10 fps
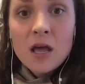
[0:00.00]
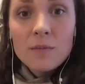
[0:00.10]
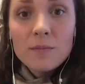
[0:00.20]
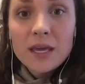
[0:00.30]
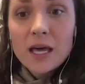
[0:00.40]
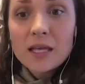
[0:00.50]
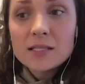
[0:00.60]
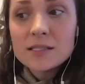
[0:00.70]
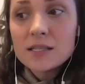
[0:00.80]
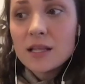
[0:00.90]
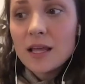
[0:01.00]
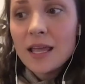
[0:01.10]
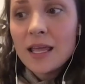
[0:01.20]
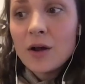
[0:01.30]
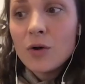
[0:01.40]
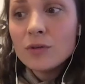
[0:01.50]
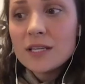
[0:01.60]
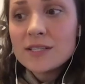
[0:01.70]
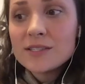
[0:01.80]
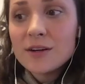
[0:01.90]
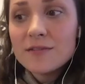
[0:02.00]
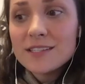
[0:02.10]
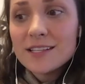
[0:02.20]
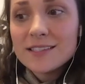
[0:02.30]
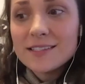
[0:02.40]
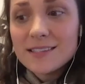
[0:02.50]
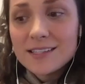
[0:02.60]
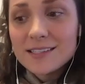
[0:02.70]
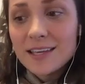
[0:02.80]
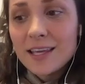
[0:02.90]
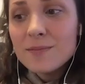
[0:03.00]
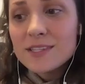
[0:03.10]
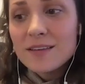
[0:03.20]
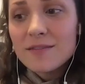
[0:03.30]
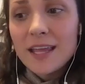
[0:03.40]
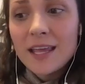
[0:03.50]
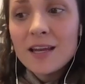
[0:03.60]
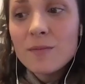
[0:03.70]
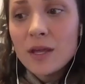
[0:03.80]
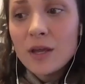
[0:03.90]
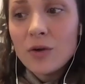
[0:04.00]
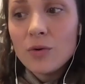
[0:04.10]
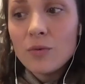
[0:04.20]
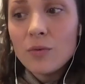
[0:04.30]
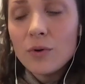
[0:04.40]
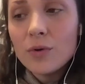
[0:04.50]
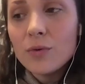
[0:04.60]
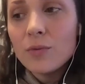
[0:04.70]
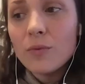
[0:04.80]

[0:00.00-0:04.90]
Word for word: because it only serves this the schemes of the enemy who who